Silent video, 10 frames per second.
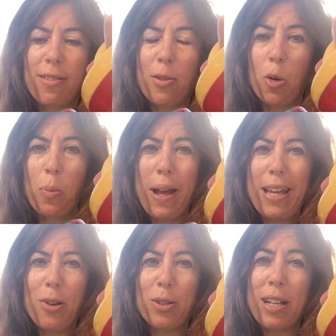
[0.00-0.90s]
or
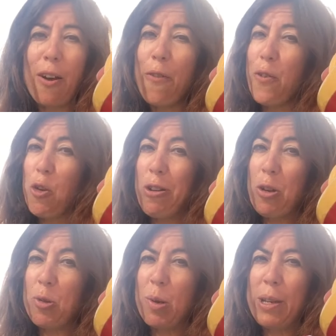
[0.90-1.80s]
make yourself, if you're in
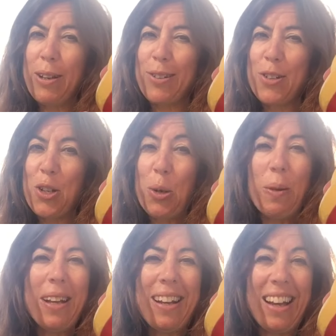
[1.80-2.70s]
your swimming costume,
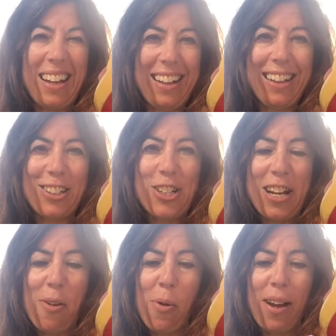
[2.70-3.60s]
a little
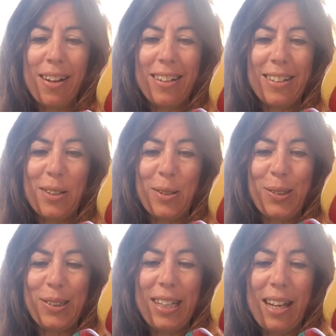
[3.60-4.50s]
shower to
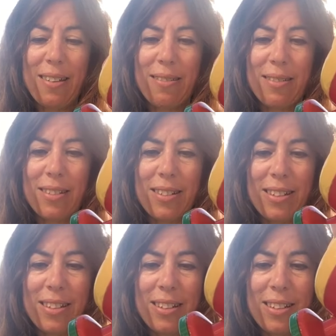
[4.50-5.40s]
cool down.
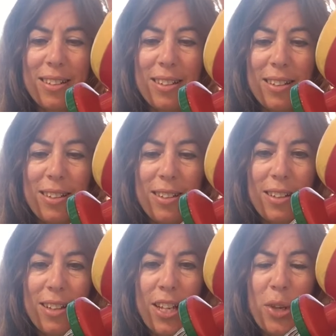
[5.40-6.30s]

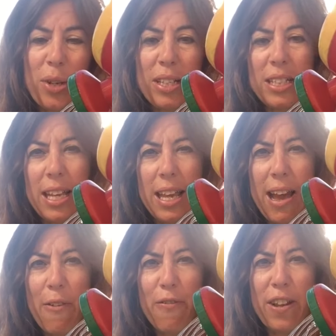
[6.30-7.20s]
You can see
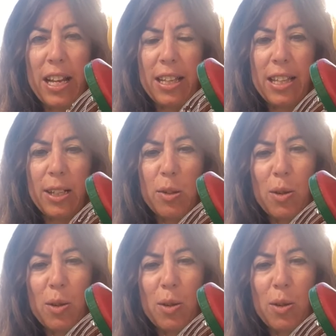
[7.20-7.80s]
how filling things with a